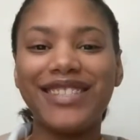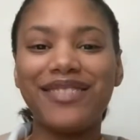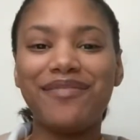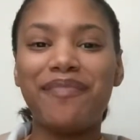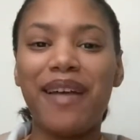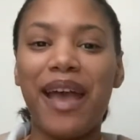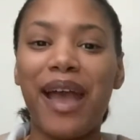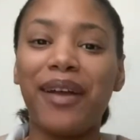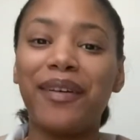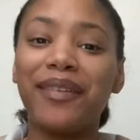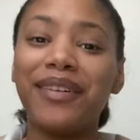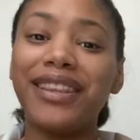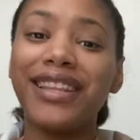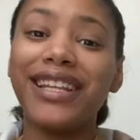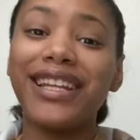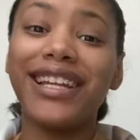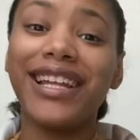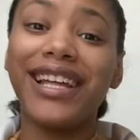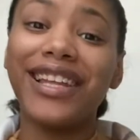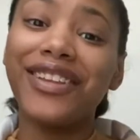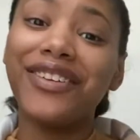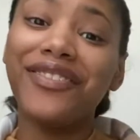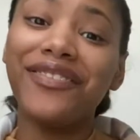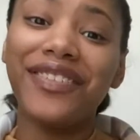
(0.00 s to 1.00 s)
back with
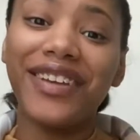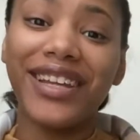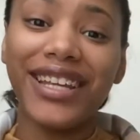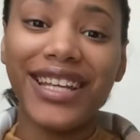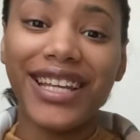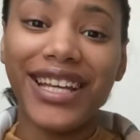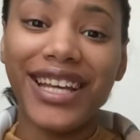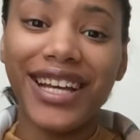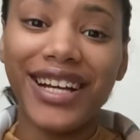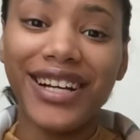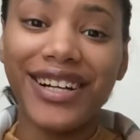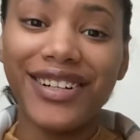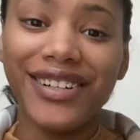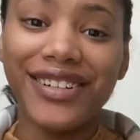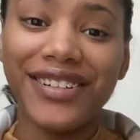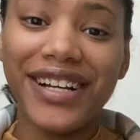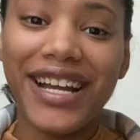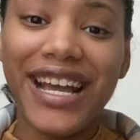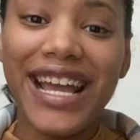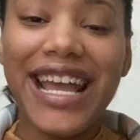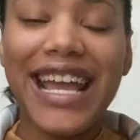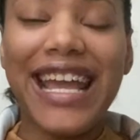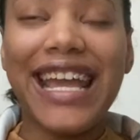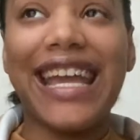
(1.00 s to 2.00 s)
another video,
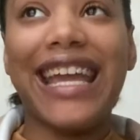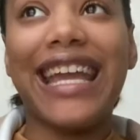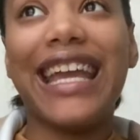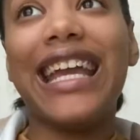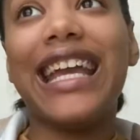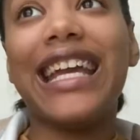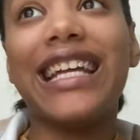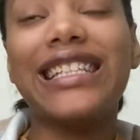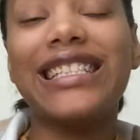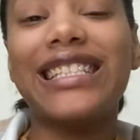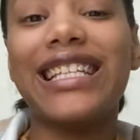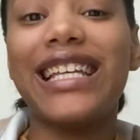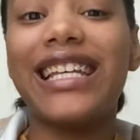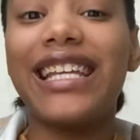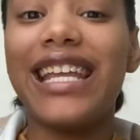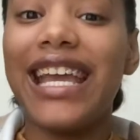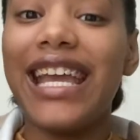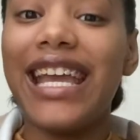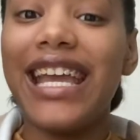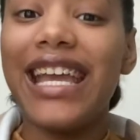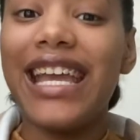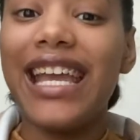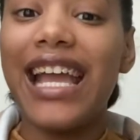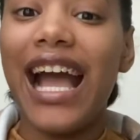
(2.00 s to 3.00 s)
and
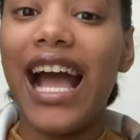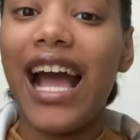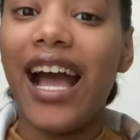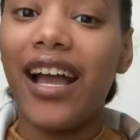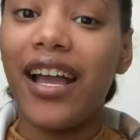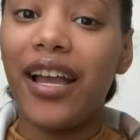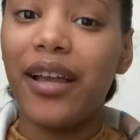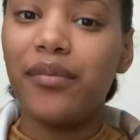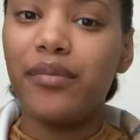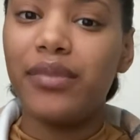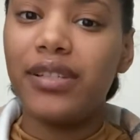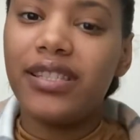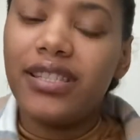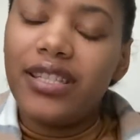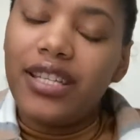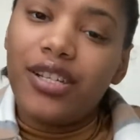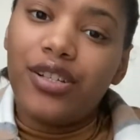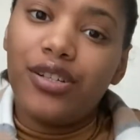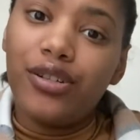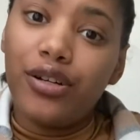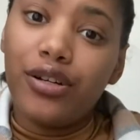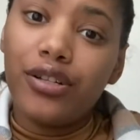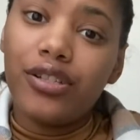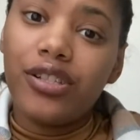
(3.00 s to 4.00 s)
today I'm
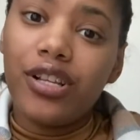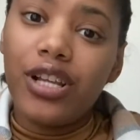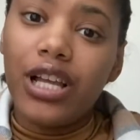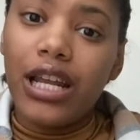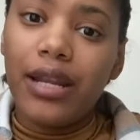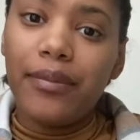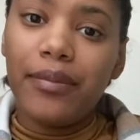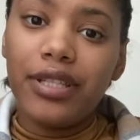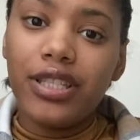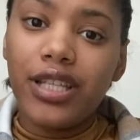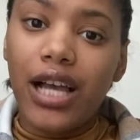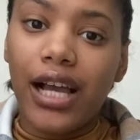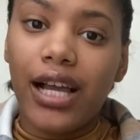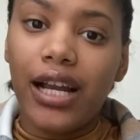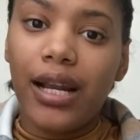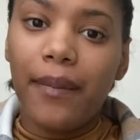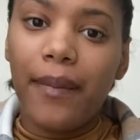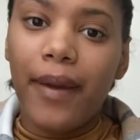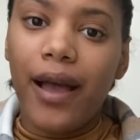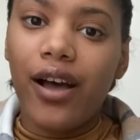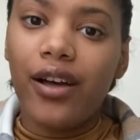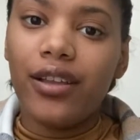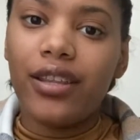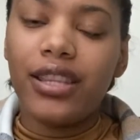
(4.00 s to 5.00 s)
still gonna be talking
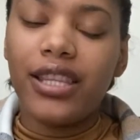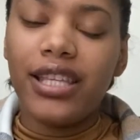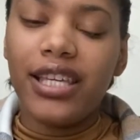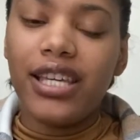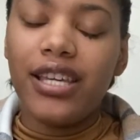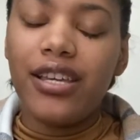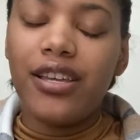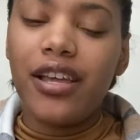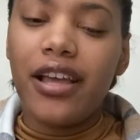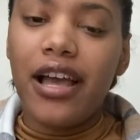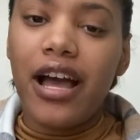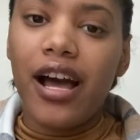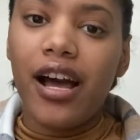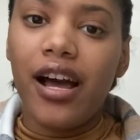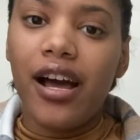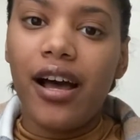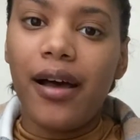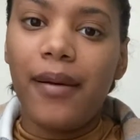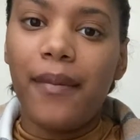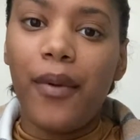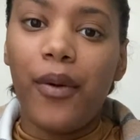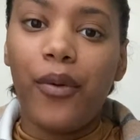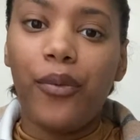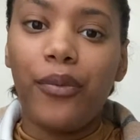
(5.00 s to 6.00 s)
about the
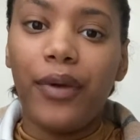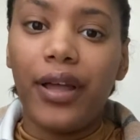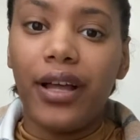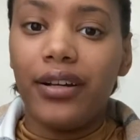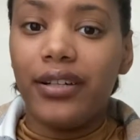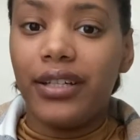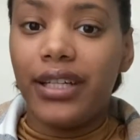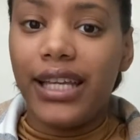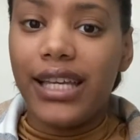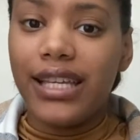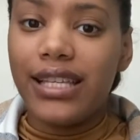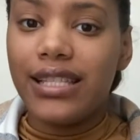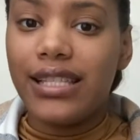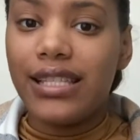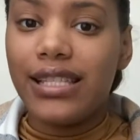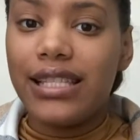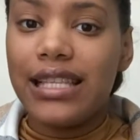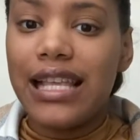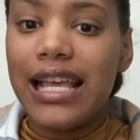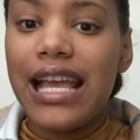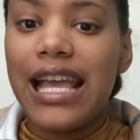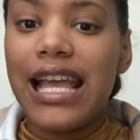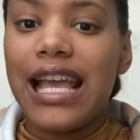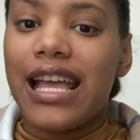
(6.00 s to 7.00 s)
wellness
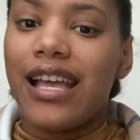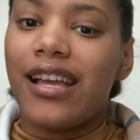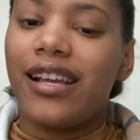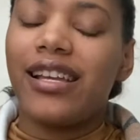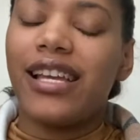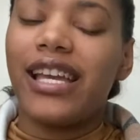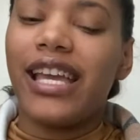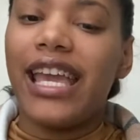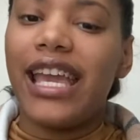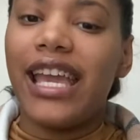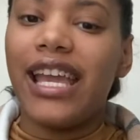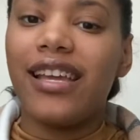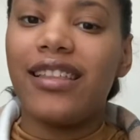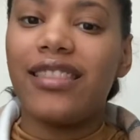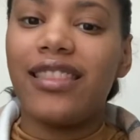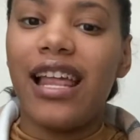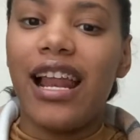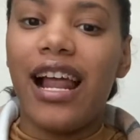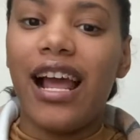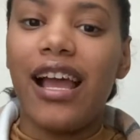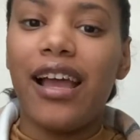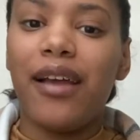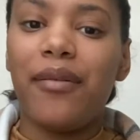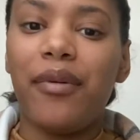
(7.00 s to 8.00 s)
kick that
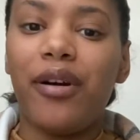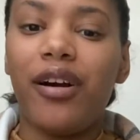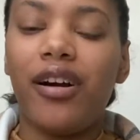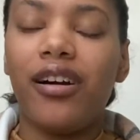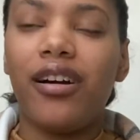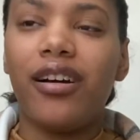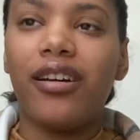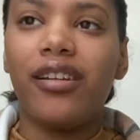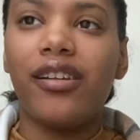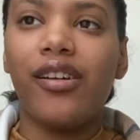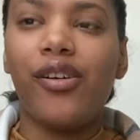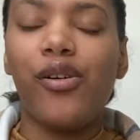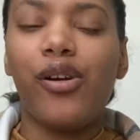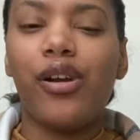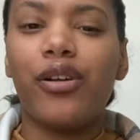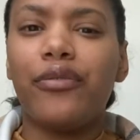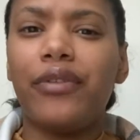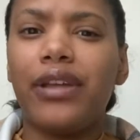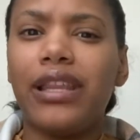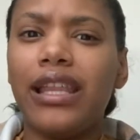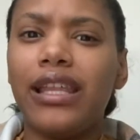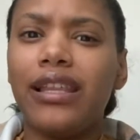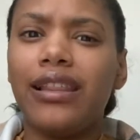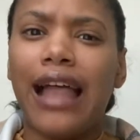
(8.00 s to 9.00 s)
I am on, or
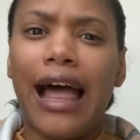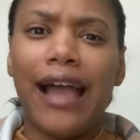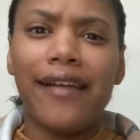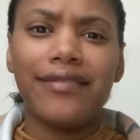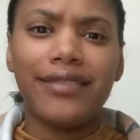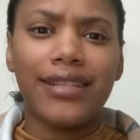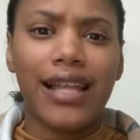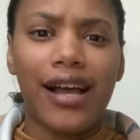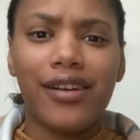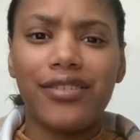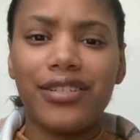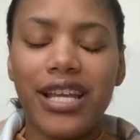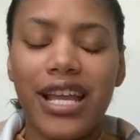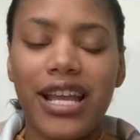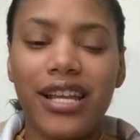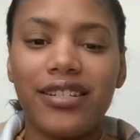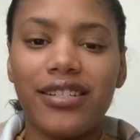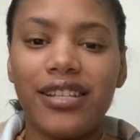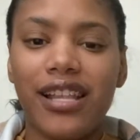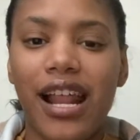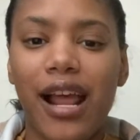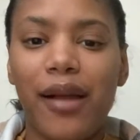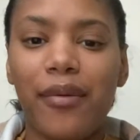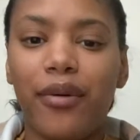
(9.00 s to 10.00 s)
really lifestyle change
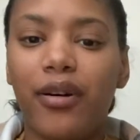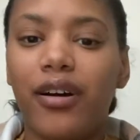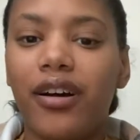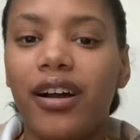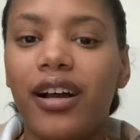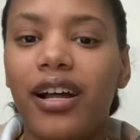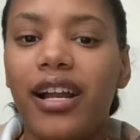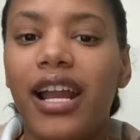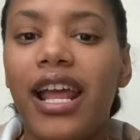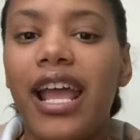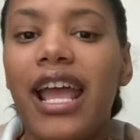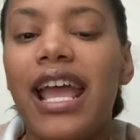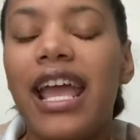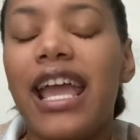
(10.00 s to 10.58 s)
that I'm on.